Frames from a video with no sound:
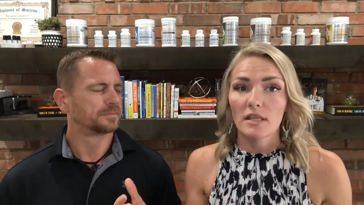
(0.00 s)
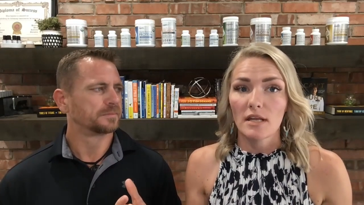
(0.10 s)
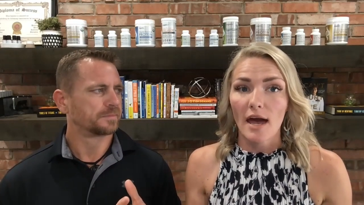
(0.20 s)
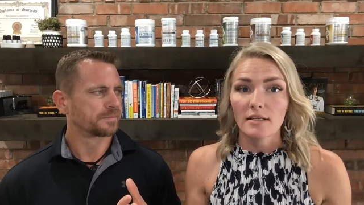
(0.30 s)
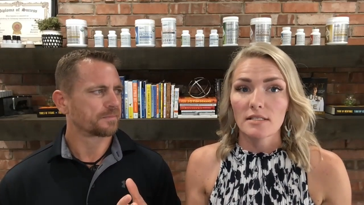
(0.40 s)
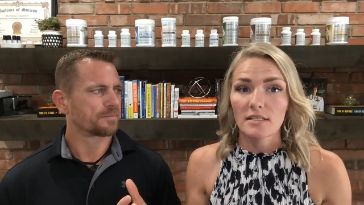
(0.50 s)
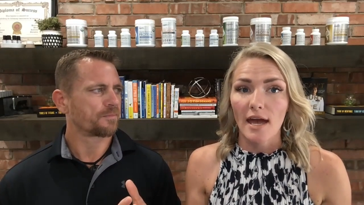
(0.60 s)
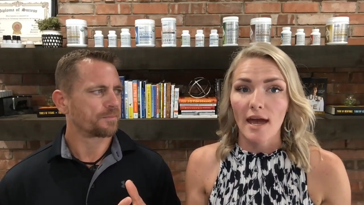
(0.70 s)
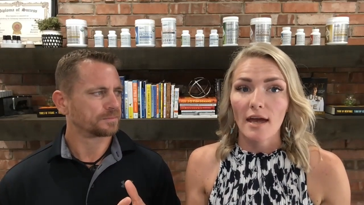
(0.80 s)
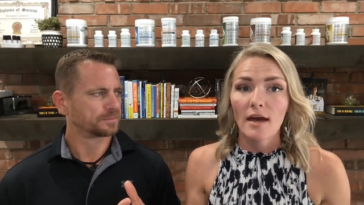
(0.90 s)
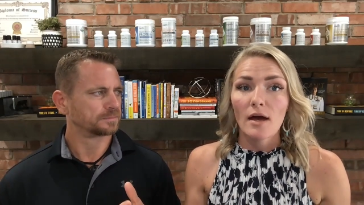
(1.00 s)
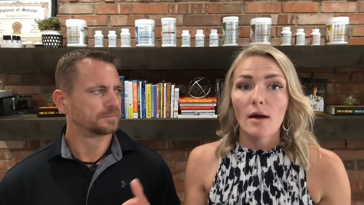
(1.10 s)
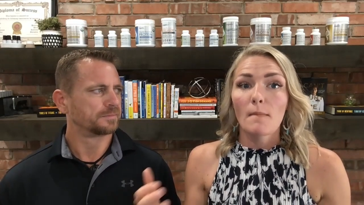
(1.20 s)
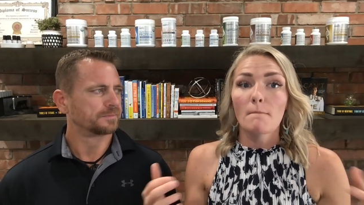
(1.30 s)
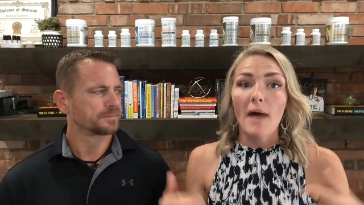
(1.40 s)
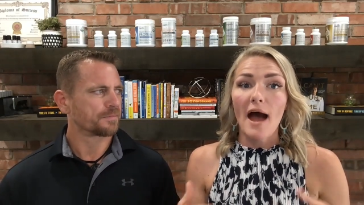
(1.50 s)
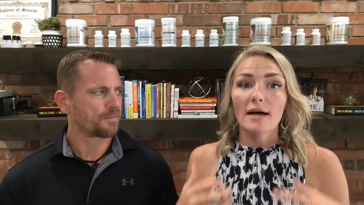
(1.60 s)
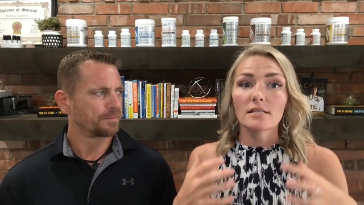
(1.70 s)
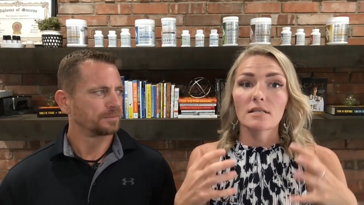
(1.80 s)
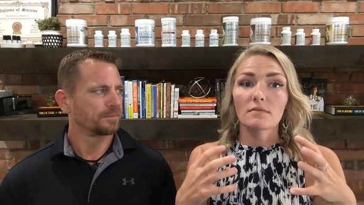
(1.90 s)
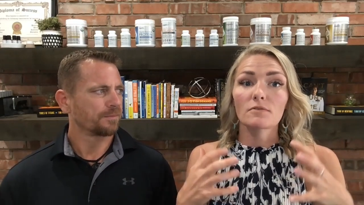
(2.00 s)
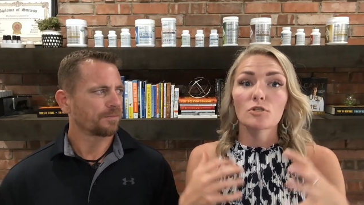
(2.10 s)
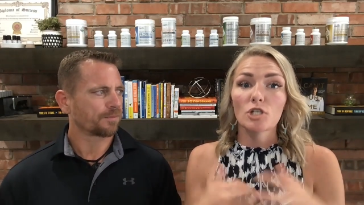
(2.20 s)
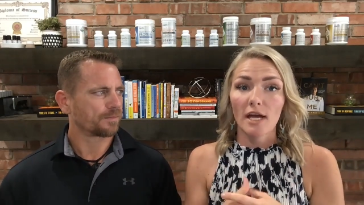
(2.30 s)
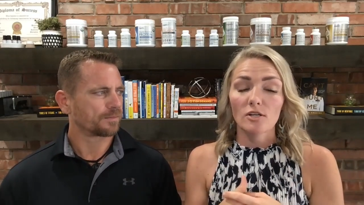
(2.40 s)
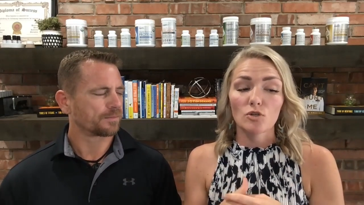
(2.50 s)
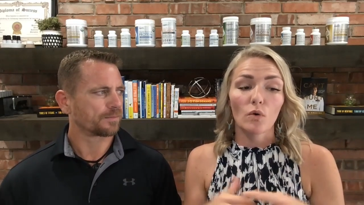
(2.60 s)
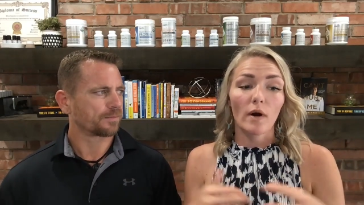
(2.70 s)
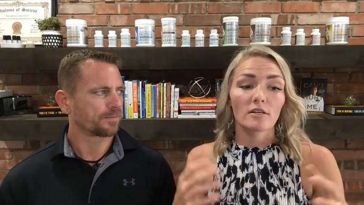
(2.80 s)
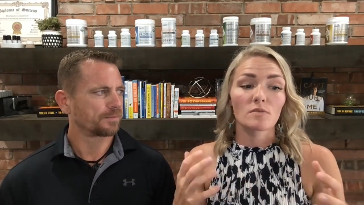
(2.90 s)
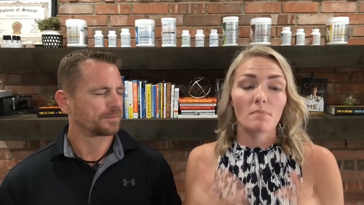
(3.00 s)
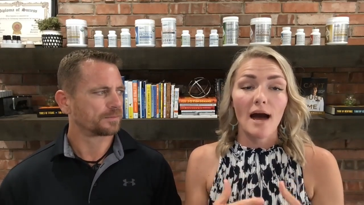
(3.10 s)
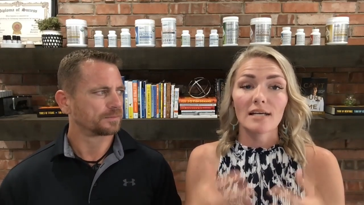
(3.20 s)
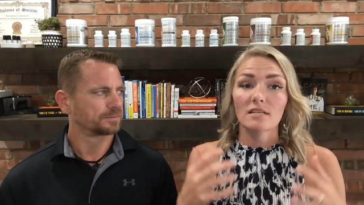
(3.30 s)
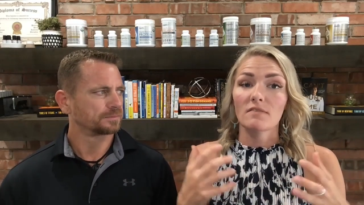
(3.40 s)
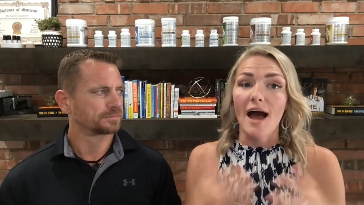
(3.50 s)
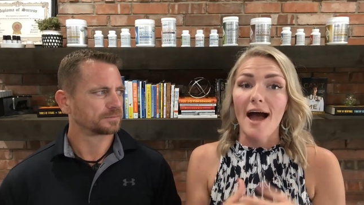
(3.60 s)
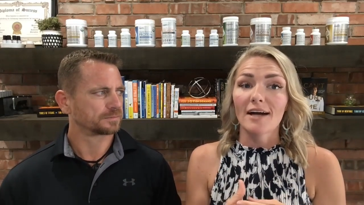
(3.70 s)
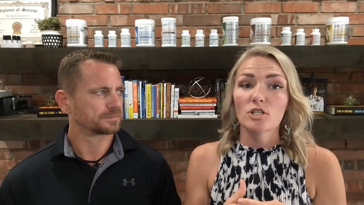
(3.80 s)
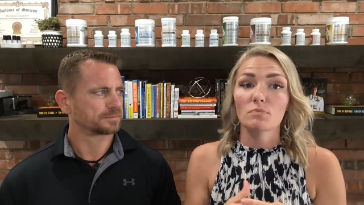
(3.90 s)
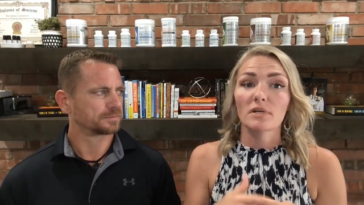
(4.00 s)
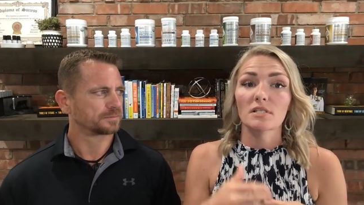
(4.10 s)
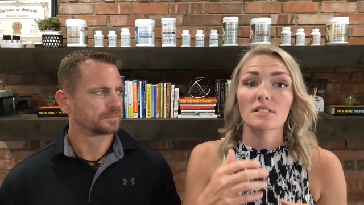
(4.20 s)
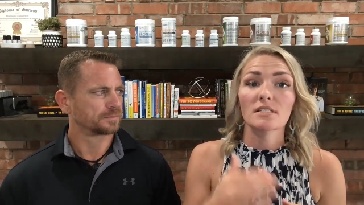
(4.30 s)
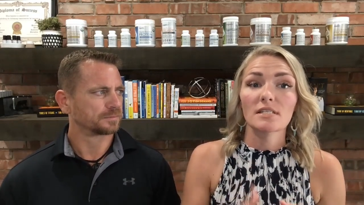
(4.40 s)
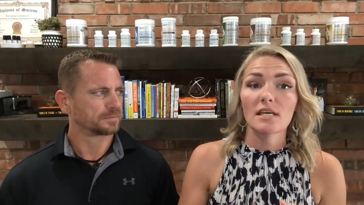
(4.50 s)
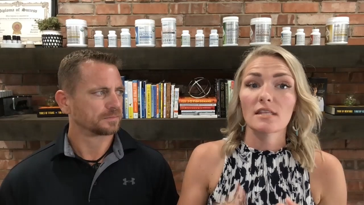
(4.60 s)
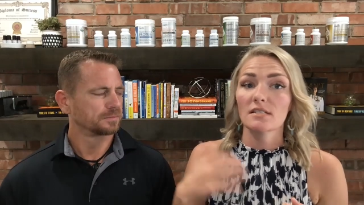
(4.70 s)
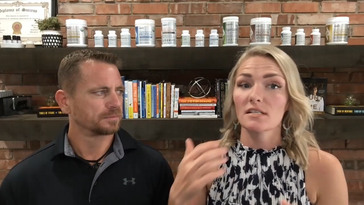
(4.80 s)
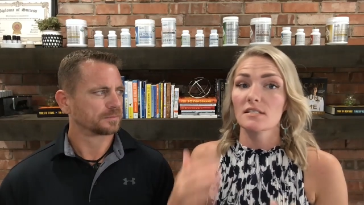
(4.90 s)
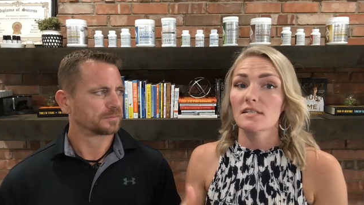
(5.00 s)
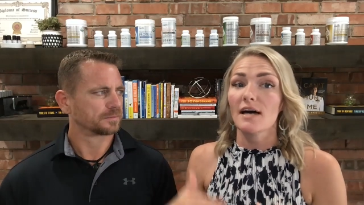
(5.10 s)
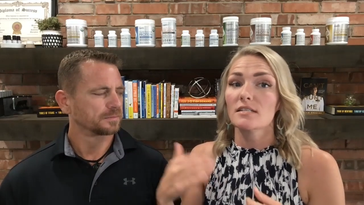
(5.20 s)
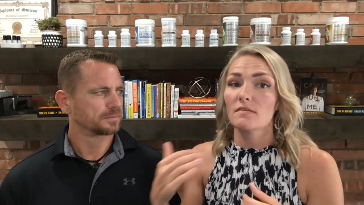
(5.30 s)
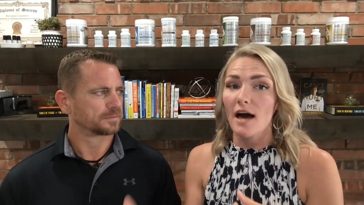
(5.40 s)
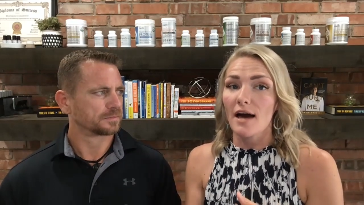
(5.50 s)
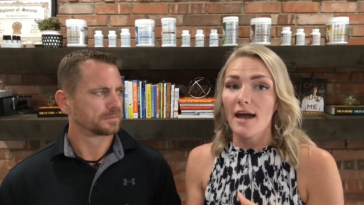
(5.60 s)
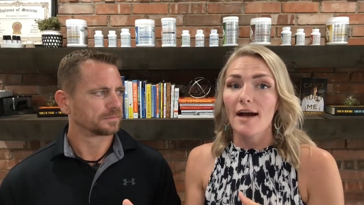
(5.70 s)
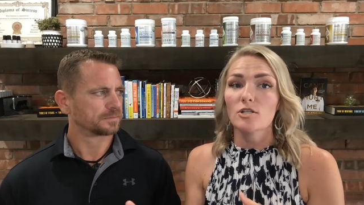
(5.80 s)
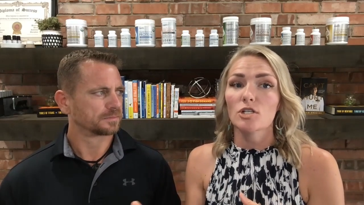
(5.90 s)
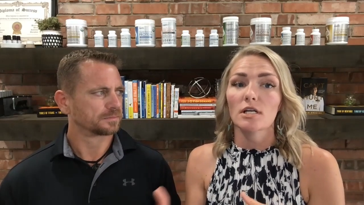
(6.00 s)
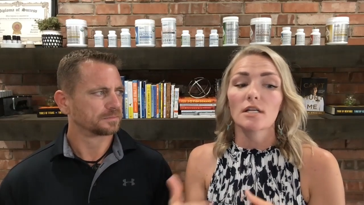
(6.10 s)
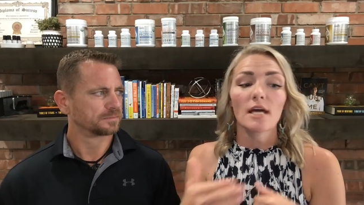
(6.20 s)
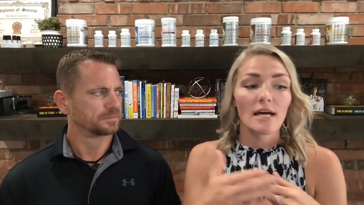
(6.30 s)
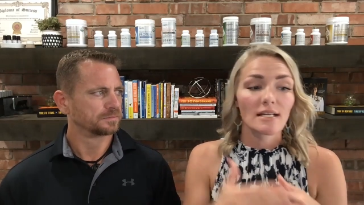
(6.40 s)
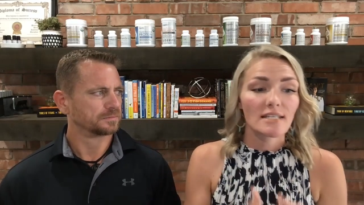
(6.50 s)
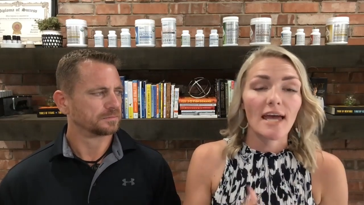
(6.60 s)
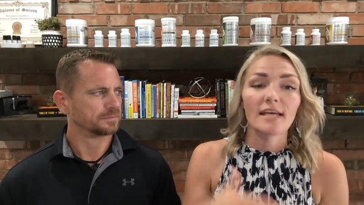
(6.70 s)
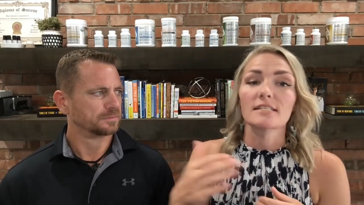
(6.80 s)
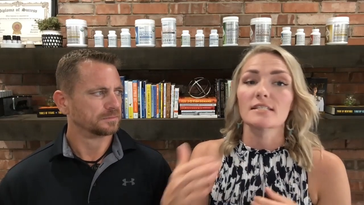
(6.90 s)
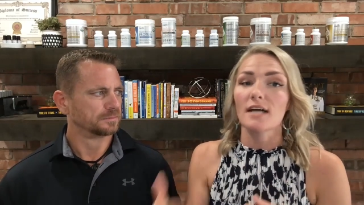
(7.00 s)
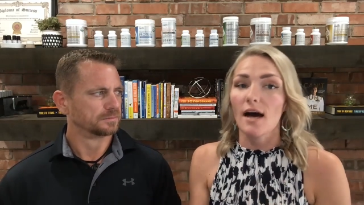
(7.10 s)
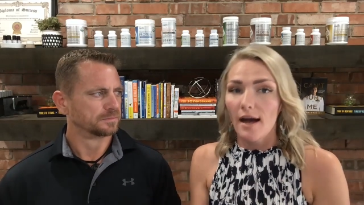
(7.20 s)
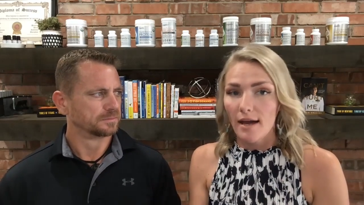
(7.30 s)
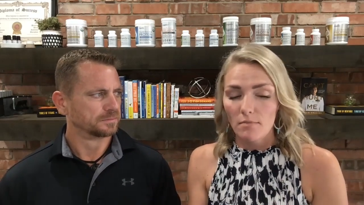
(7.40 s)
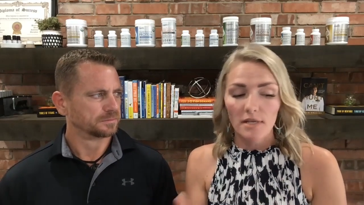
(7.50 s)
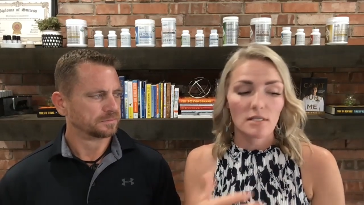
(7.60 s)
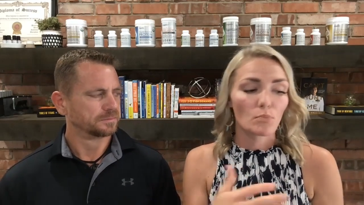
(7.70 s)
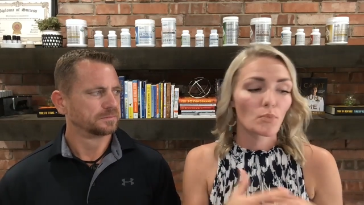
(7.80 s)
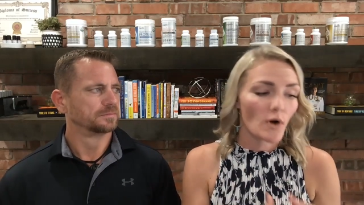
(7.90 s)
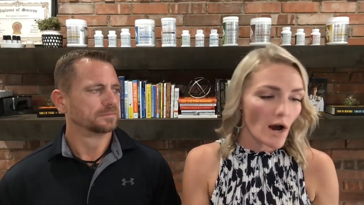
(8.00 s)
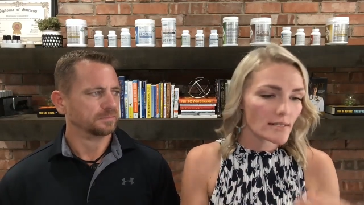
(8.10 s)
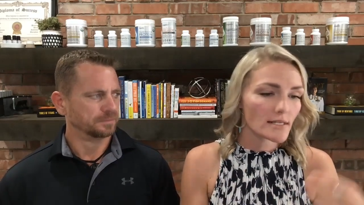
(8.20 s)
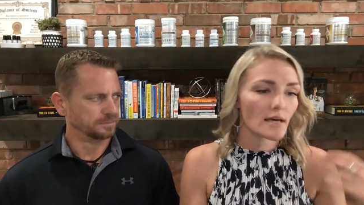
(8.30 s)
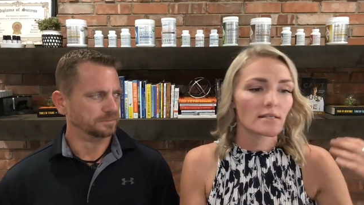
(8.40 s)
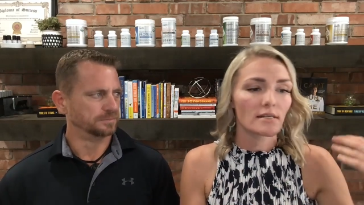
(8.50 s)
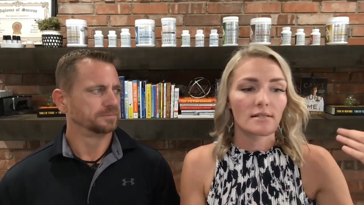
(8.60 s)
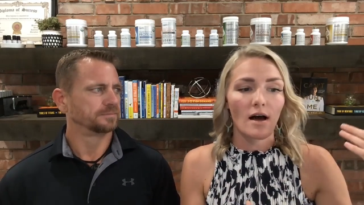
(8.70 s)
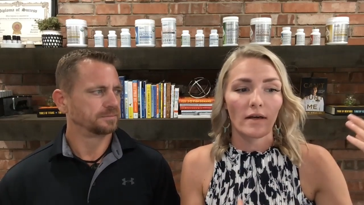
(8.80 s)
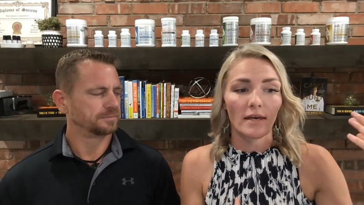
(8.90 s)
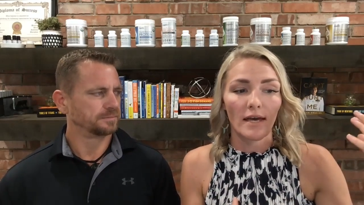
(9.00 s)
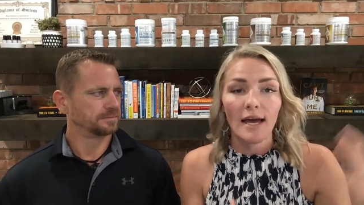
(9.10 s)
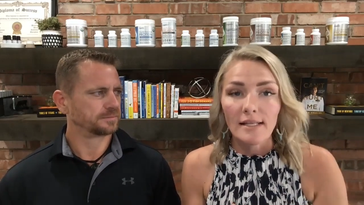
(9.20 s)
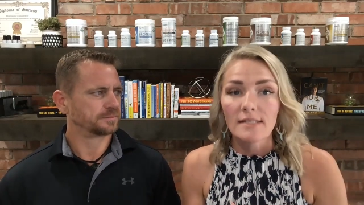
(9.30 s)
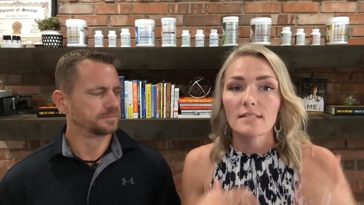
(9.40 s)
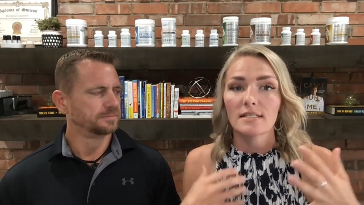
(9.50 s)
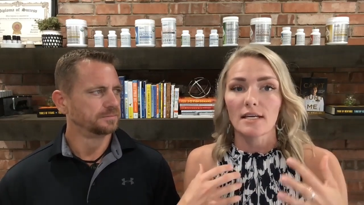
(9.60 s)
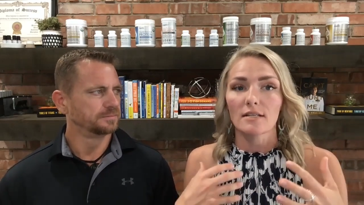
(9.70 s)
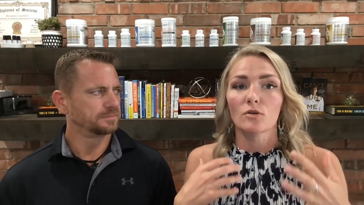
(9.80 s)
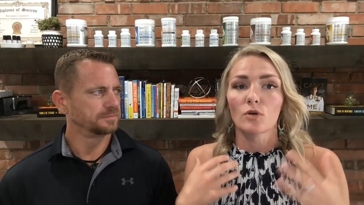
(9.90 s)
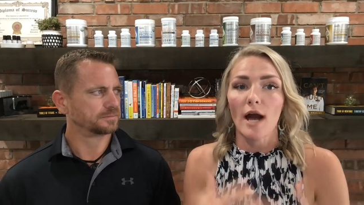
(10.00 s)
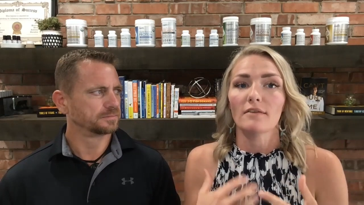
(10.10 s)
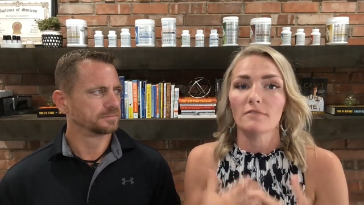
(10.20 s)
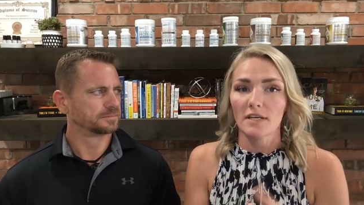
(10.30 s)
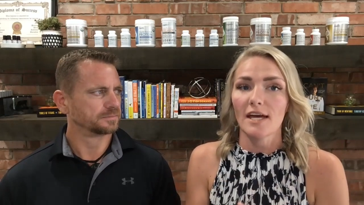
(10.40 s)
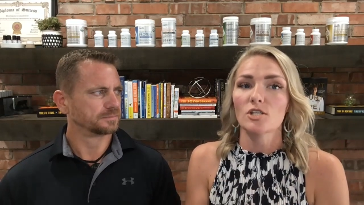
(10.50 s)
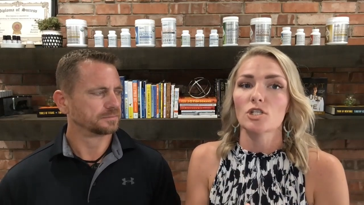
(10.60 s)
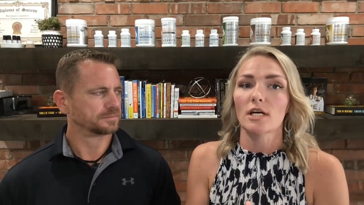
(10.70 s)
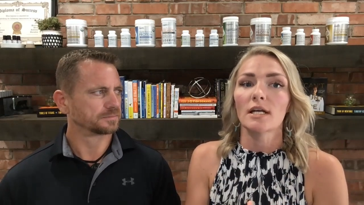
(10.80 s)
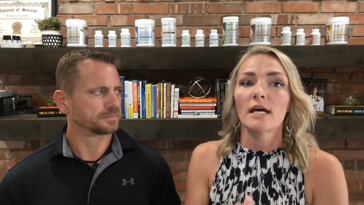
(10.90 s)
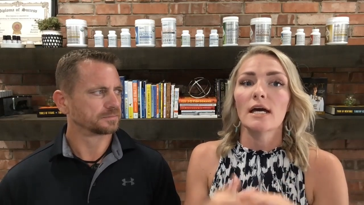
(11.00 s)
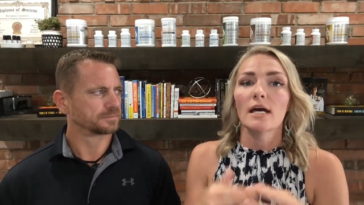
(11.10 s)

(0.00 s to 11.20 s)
Speaker 1: the next day. Massive change requires massive action, but to see the success of that action takes time. It's a process. It's not like instant gratification.